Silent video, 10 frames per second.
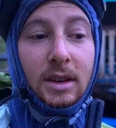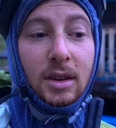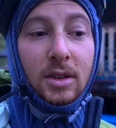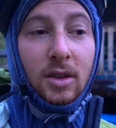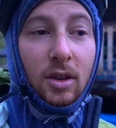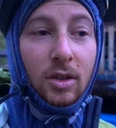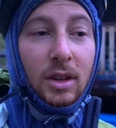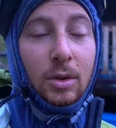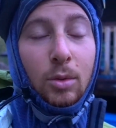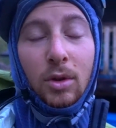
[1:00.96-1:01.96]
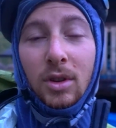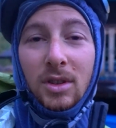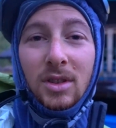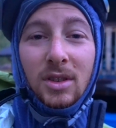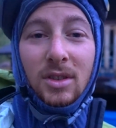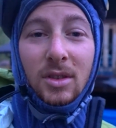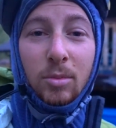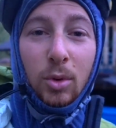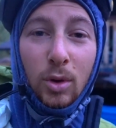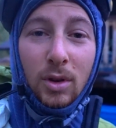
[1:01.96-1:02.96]
does all that work to
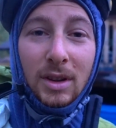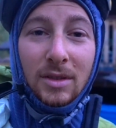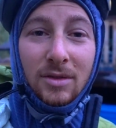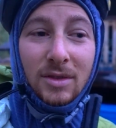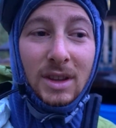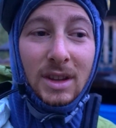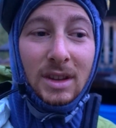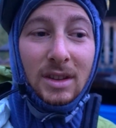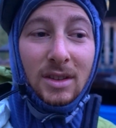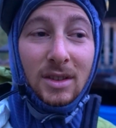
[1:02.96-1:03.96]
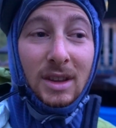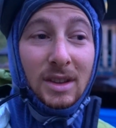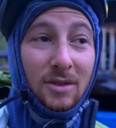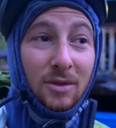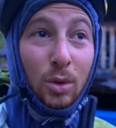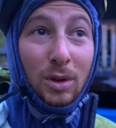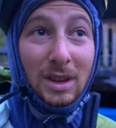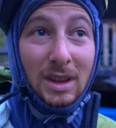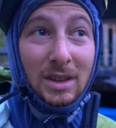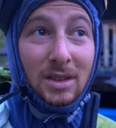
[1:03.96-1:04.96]
support and feed his he has four
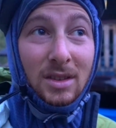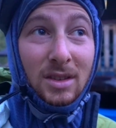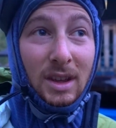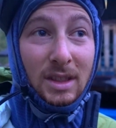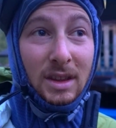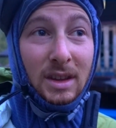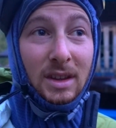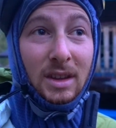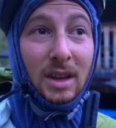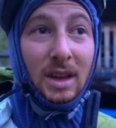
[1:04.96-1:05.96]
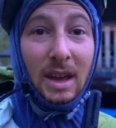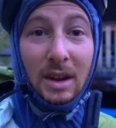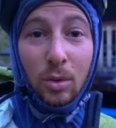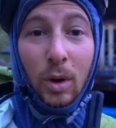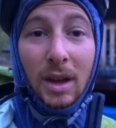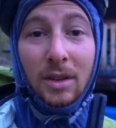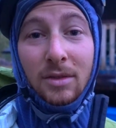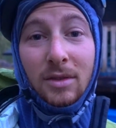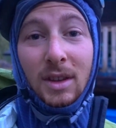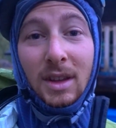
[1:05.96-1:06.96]
kids i think and a
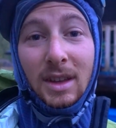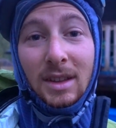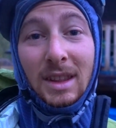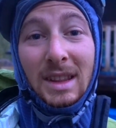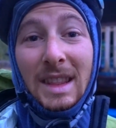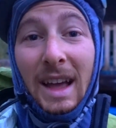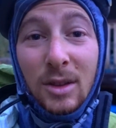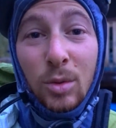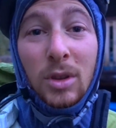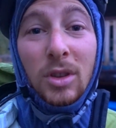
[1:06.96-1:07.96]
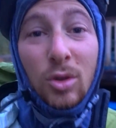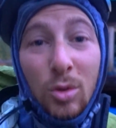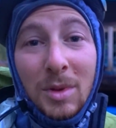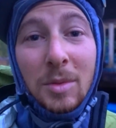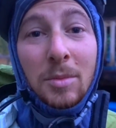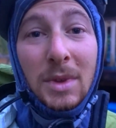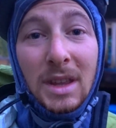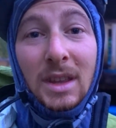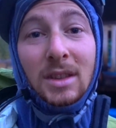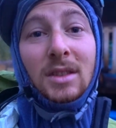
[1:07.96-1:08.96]
wife like that's what human
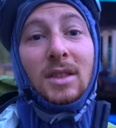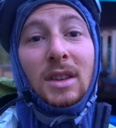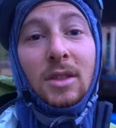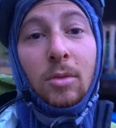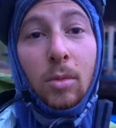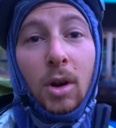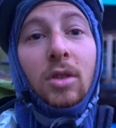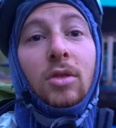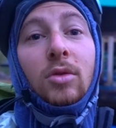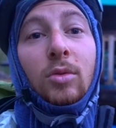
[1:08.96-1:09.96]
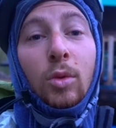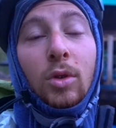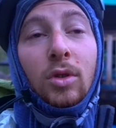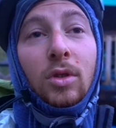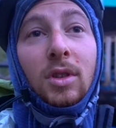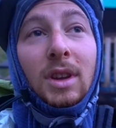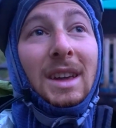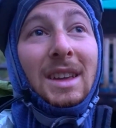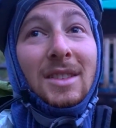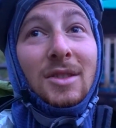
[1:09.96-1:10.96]
beings in the modern world i
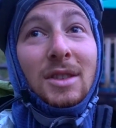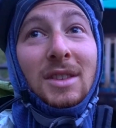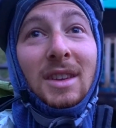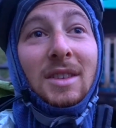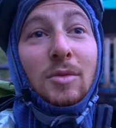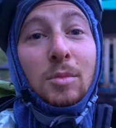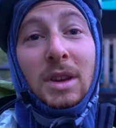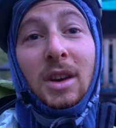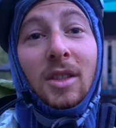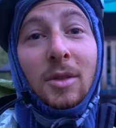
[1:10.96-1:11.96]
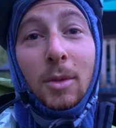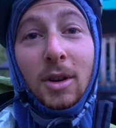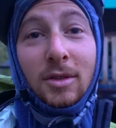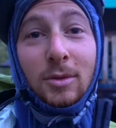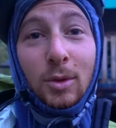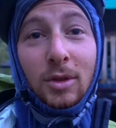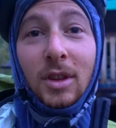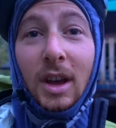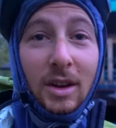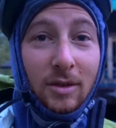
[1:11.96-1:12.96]
guess you could say even beyond the modern
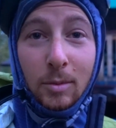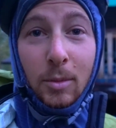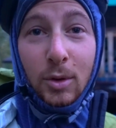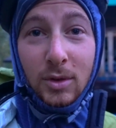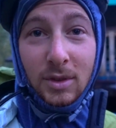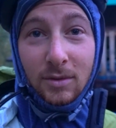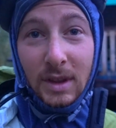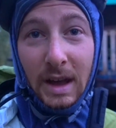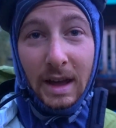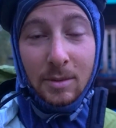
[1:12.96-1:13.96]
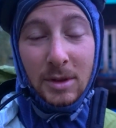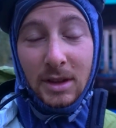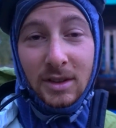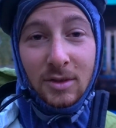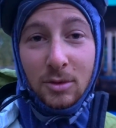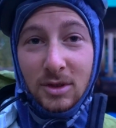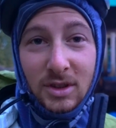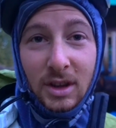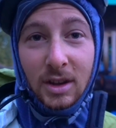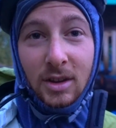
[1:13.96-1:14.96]
world for most of time unless you were
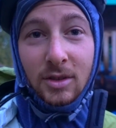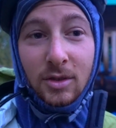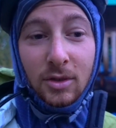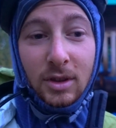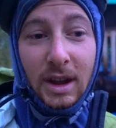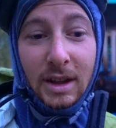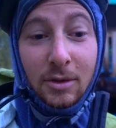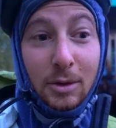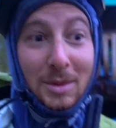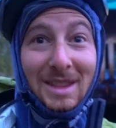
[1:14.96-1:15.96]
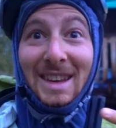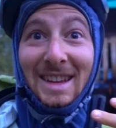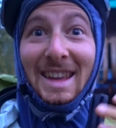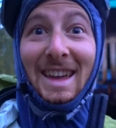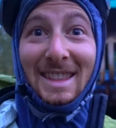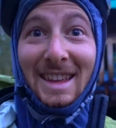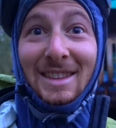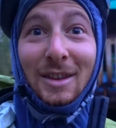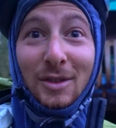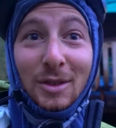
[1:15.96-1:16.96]
just like a hunter gatherer but then again
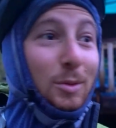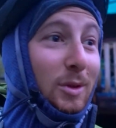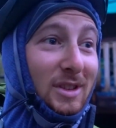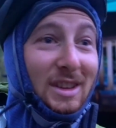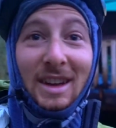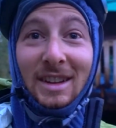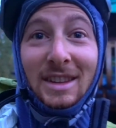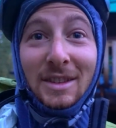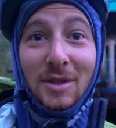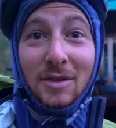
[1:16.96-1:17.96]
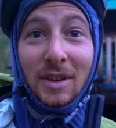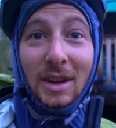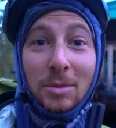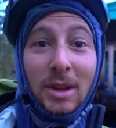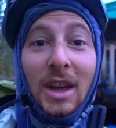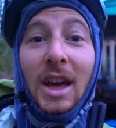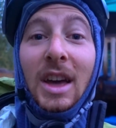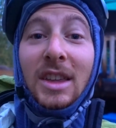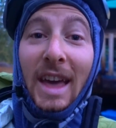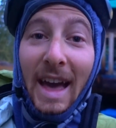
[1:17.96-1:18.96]
that's also work you got to leave the family
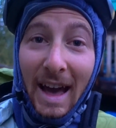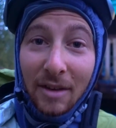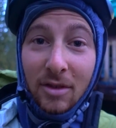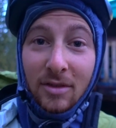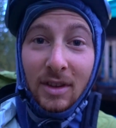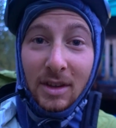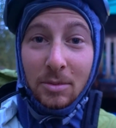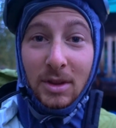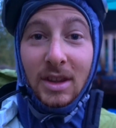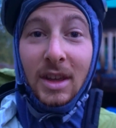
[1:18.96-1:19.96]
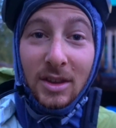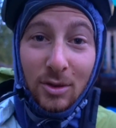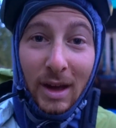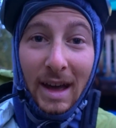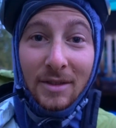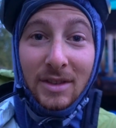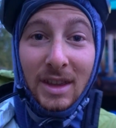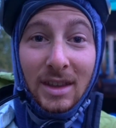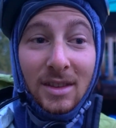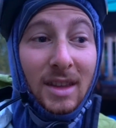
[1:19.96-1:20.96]
you have a family you have
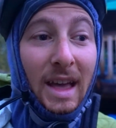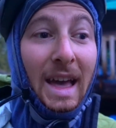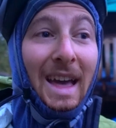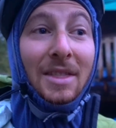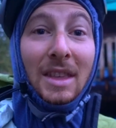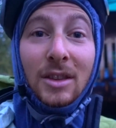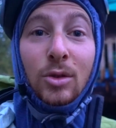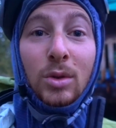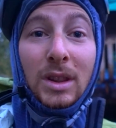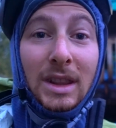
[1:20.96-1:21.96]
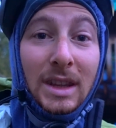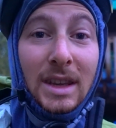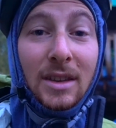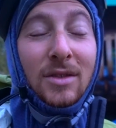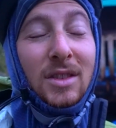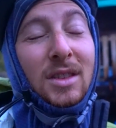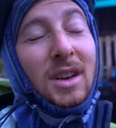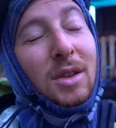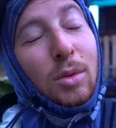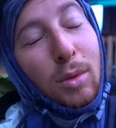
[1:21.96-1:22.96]
kids, and then you leave and you
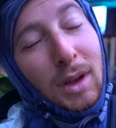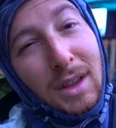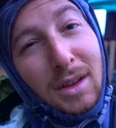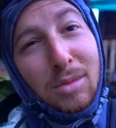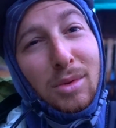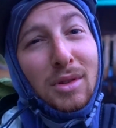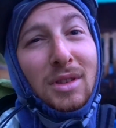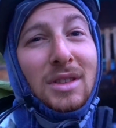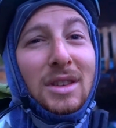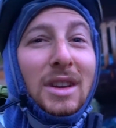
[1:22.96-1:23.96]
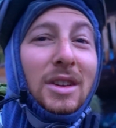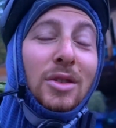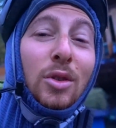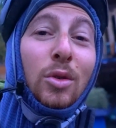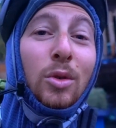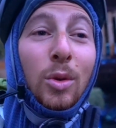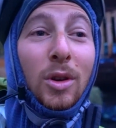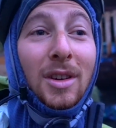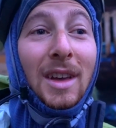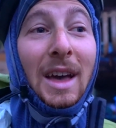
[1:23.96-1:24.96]
got to wake up early and you got to go to work